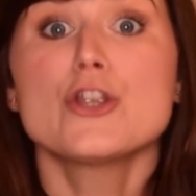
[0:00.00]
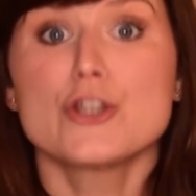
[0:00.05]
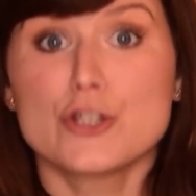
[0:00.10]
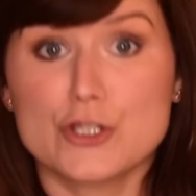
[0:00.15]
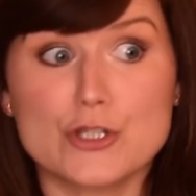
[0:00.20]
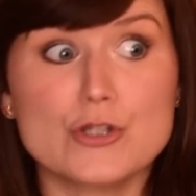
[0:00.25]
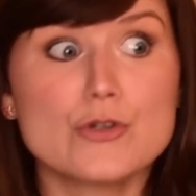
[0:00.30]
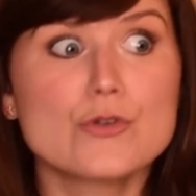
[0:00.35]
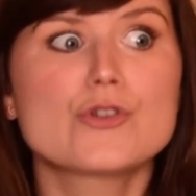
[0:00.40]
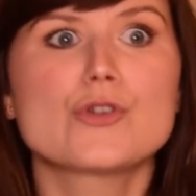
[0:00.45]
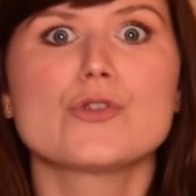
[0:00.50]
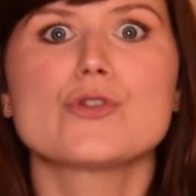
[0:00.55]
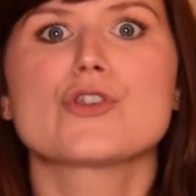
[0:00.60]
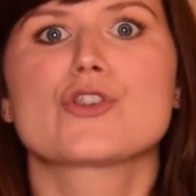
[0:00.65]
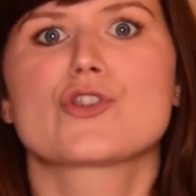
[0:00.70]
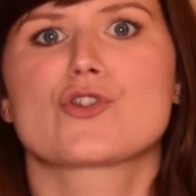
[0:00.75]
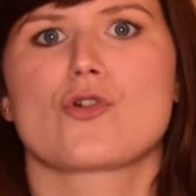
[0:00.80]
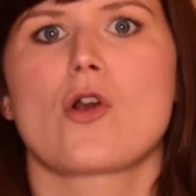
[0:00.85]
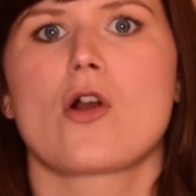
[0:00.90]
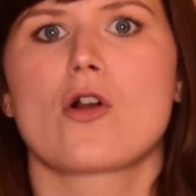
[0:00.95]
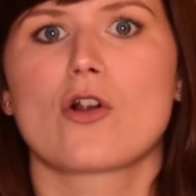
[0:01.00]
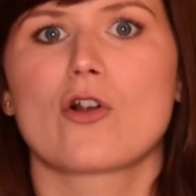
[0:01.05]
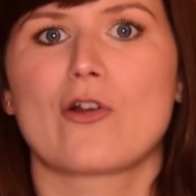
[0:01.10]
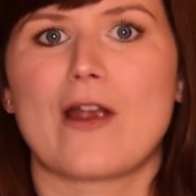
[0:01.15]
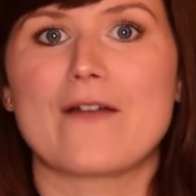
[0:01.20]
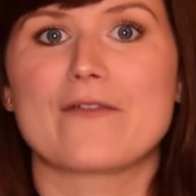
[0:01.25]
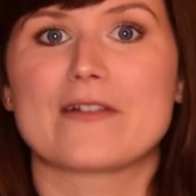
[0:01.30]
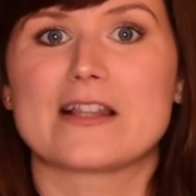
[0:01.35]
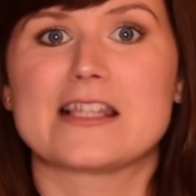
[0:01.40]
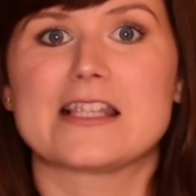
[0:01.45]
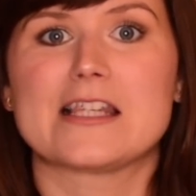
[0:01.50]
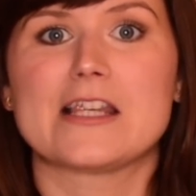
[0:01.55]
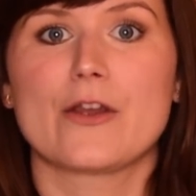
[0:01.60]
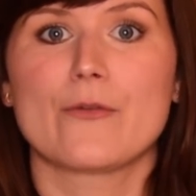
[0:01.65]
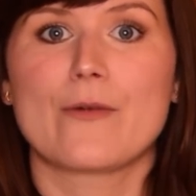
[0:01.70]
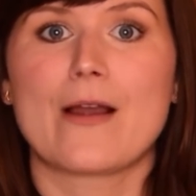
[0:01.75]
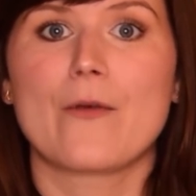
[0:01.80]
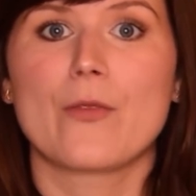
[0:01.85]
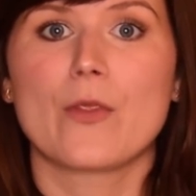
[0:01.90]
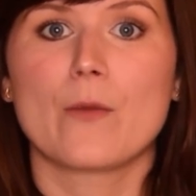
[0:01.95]
due to the strong gravity
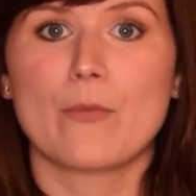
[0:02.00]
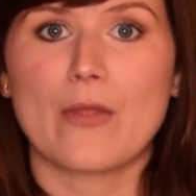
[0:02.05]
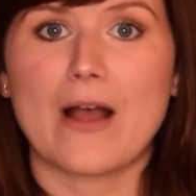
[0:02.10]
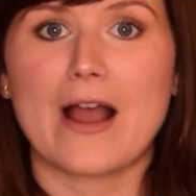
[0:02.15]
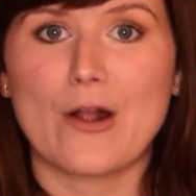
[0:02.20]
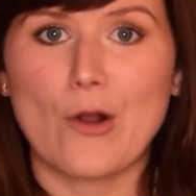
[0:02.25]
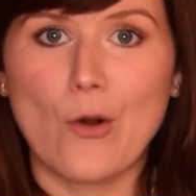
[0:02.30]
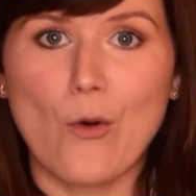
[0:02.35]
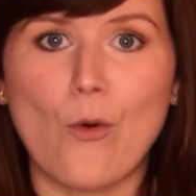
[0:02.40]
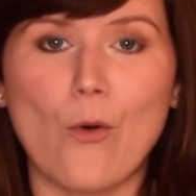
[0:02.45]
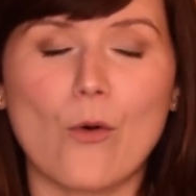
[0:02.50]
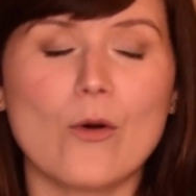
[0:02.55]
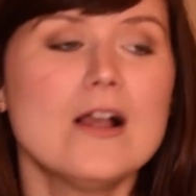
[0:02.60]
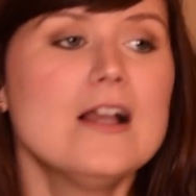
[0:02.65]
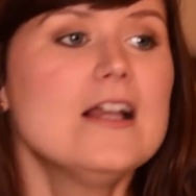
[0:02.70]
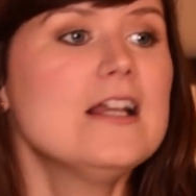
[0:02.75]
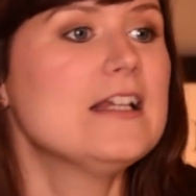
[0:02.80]
around the black hole.